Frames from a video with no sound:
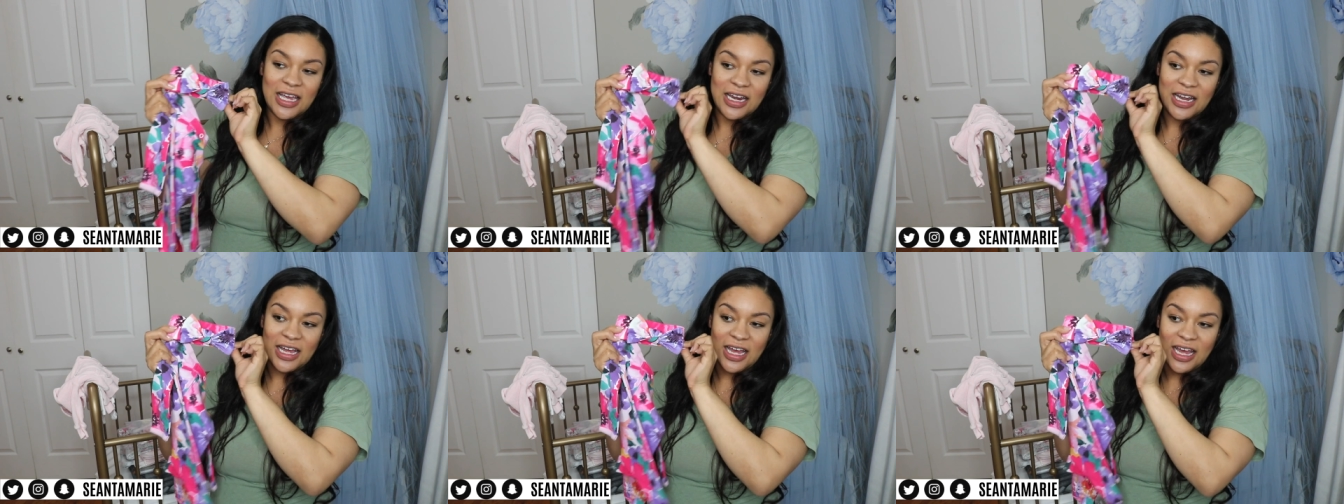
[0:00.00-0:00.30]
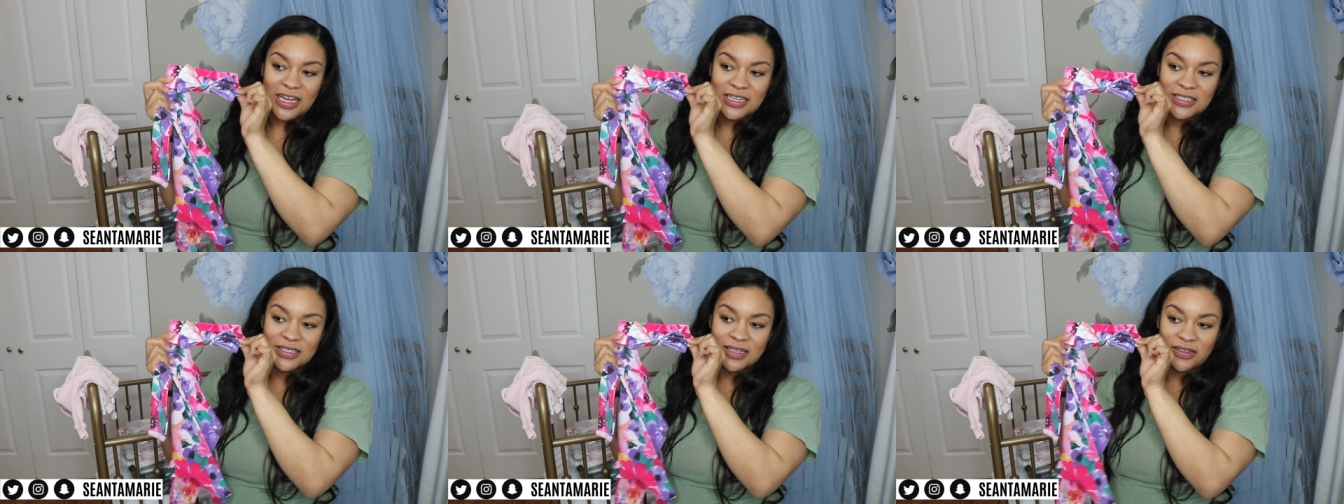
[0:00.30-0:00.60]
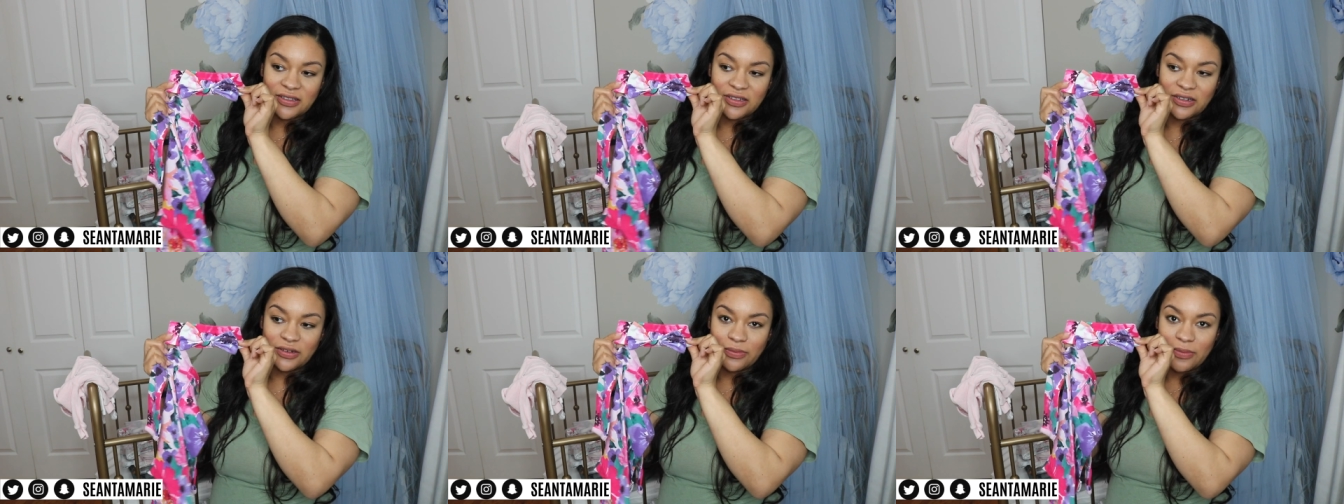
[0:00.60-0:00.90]
And it has
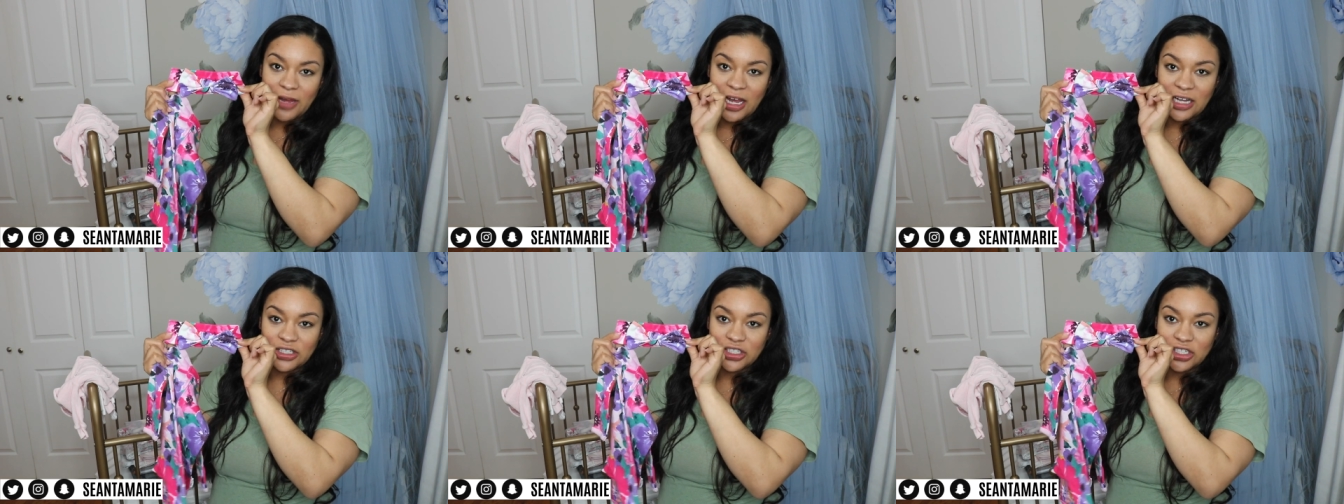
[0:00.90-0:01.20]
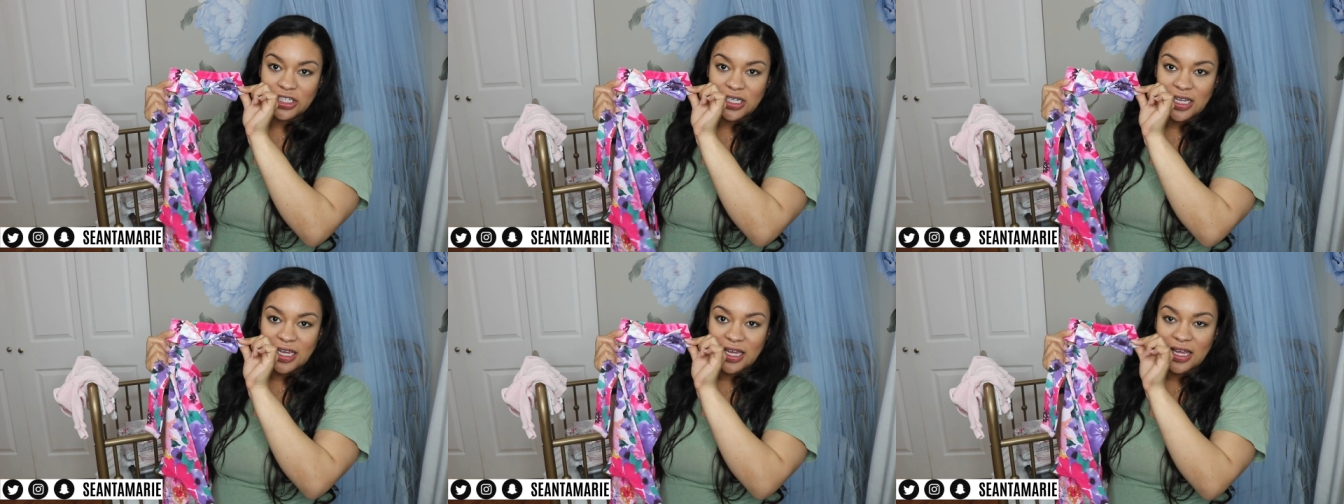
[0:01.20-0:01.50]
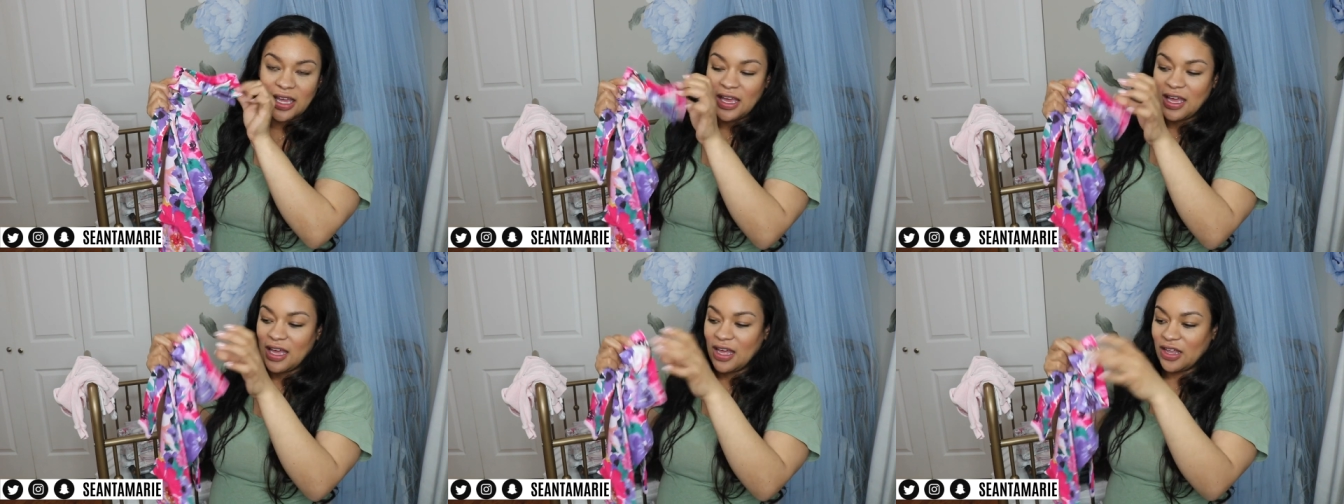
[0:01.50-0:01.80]
a little
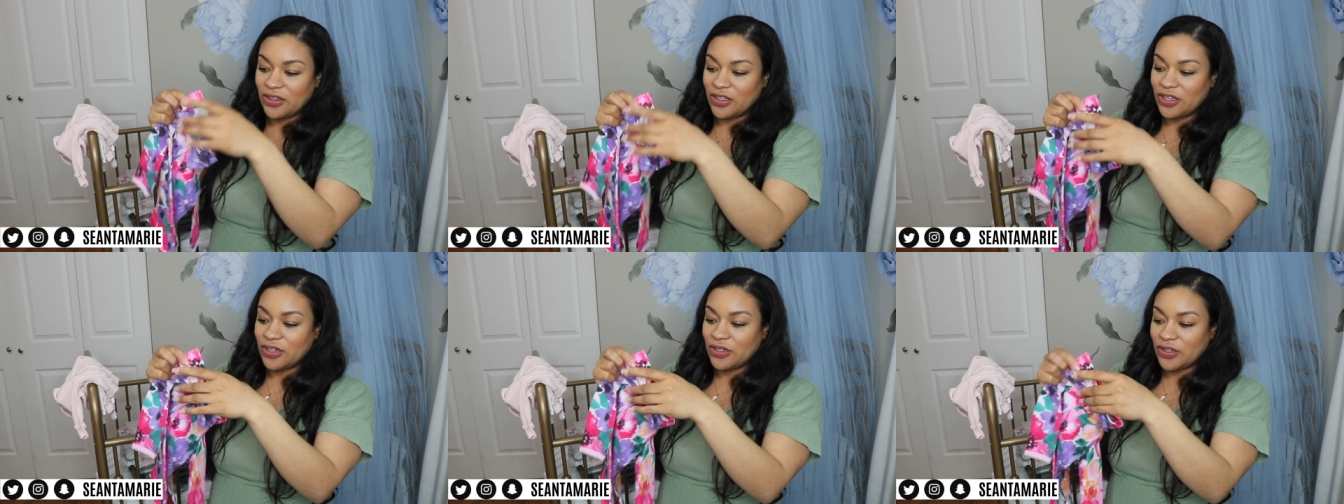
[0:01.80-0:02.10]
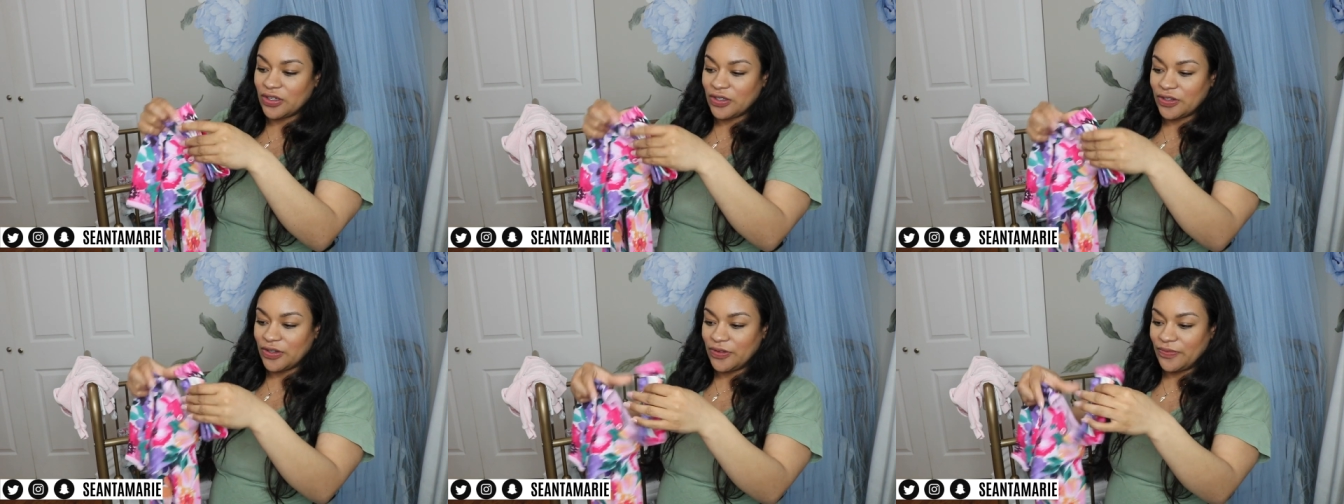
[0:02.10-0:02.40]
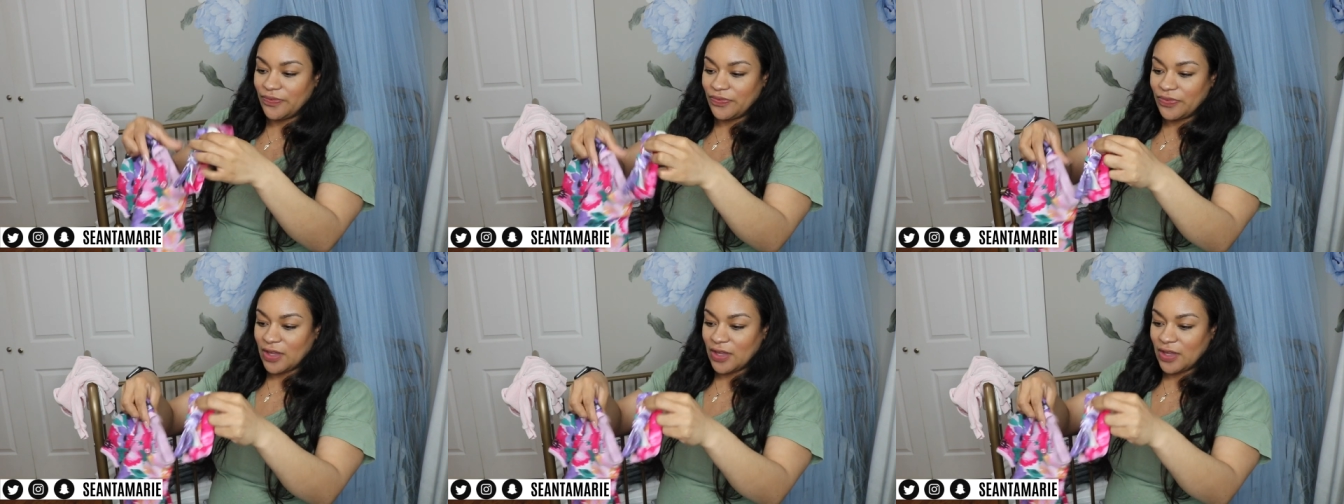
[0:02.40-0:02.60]
matching little